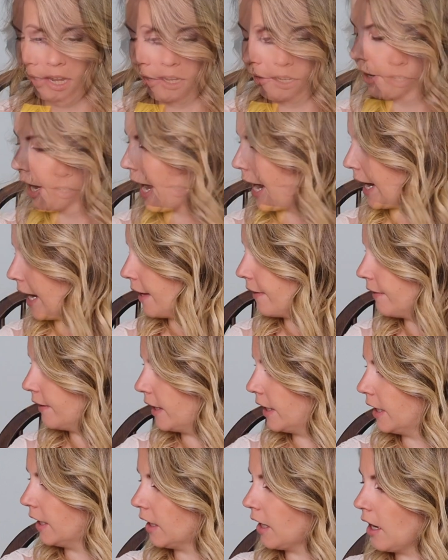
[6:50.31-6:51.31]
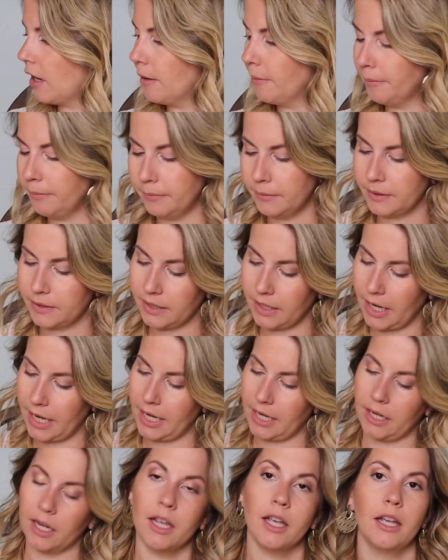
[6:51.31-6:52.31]
Okay, and then it comes
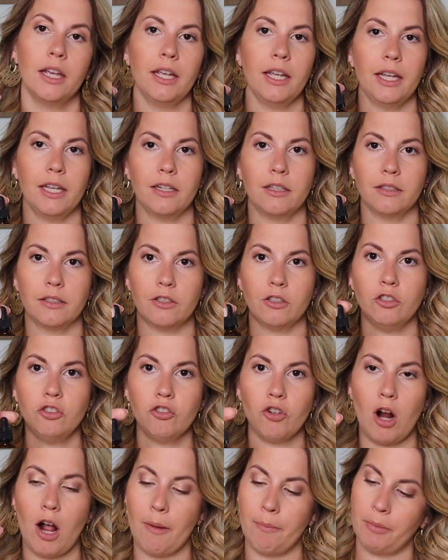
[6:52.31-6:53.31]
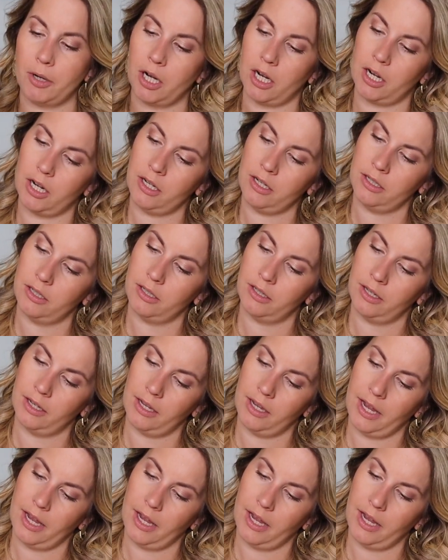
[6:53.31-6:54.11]
like in a little dropper.